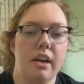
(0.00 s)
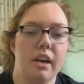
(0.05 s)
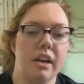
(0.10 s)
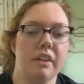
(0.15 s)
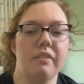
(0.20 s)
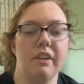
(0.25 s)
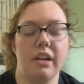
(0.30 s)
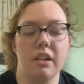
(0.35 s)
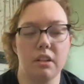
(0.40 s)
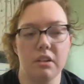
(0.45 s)

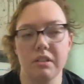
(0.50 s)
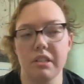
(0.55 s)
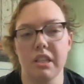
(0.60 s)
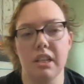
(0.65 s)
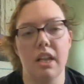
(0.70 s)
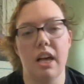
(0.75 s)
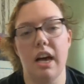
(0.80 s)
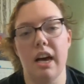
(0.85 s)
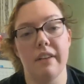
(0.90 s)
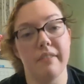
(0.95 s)
And if I close
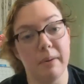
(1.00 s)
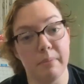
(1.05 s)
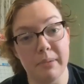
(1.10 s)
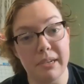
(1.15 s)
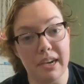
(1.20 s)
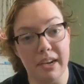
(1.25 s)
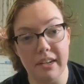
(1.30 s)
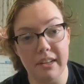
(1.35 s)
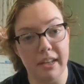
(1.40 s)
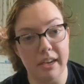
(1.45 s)
the live, I'm
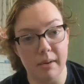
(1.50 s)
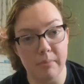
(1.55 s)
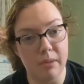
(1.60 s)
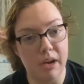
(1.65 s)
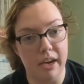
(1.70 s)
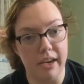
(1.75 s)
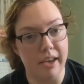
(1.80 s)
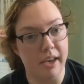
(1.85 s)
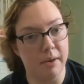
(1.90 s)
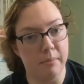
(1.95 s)
done. Like I'm
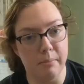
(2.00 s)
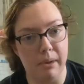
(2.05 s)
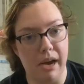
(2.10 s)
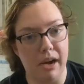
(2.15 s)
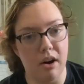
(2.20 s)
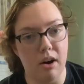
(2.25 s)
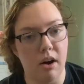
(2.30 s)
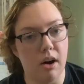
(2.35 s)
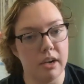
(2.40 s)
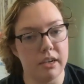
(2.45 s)
not getting
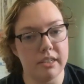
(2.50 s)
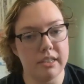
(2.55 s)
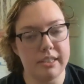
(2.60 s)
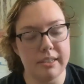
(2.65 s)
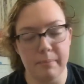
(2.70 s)
back on.